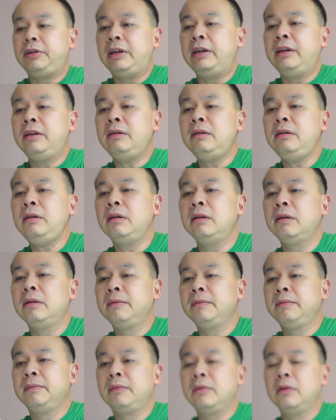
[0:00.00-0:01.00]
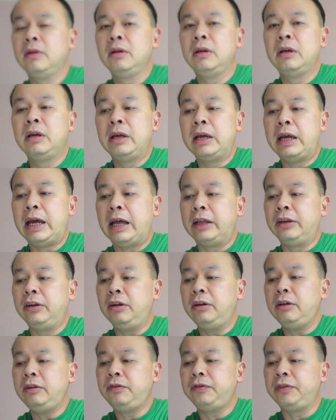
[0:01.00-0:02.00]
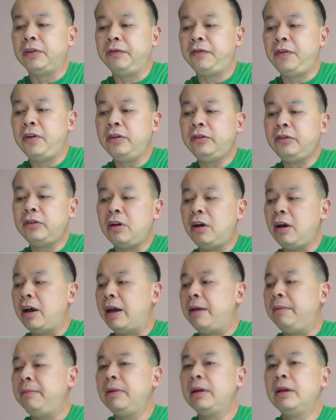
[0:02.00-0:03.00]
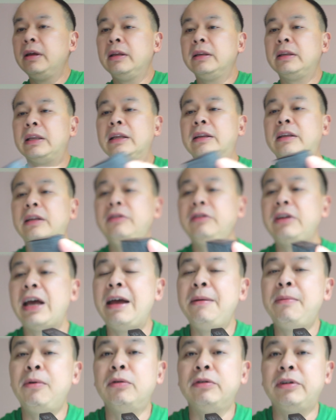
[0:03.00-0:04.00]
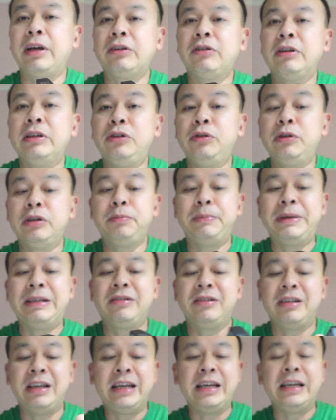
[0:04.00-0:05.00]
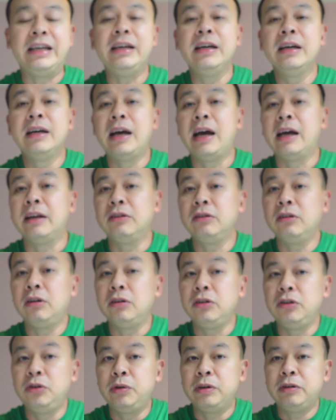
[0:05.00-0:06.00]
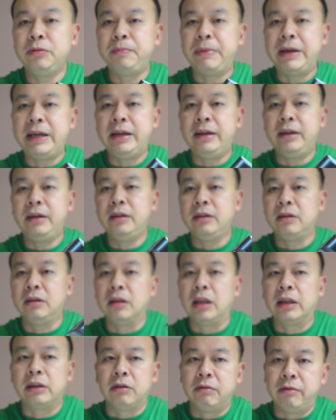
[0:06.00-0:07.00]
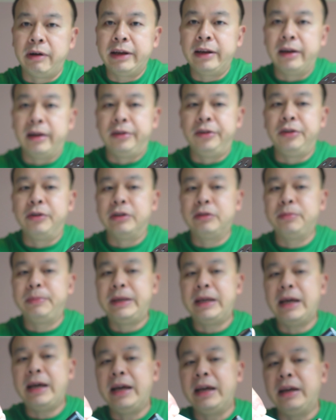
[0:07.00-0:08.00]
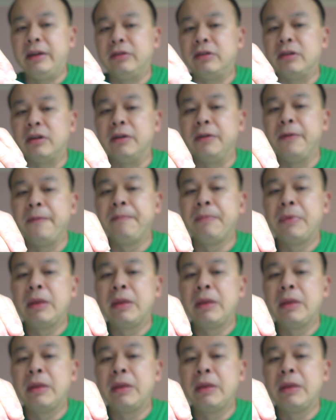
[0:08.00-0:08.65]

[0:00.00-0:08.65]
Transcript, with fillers: in. And notice for the first time that this cable was actually USB-C and not USB like the regular USB-A. So